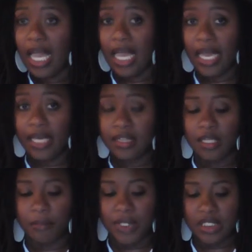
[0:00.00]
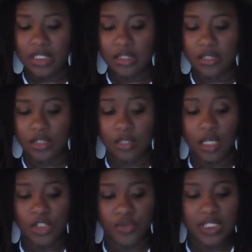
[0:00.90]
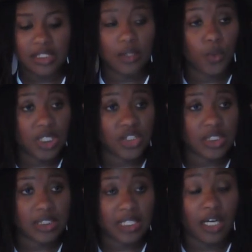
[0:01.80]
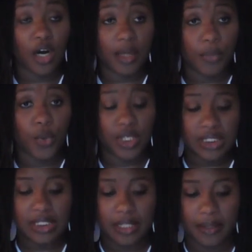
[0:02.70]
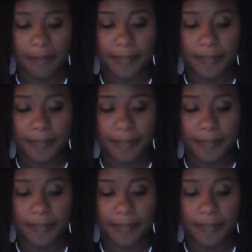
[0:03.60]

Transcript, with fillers: and the abilities to address questions that are important to them.